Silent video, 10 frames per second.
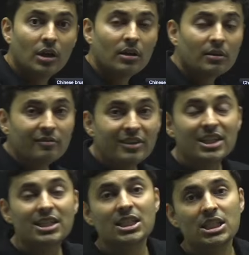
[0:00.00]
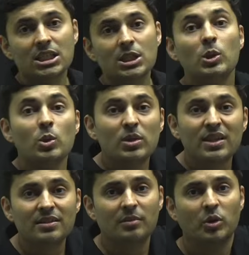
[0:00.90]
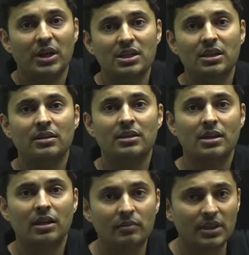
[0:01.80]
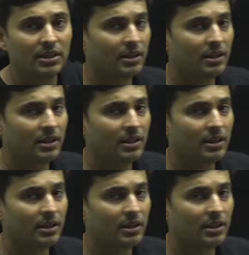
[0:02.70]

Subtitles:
which loses the potential energy, converts it into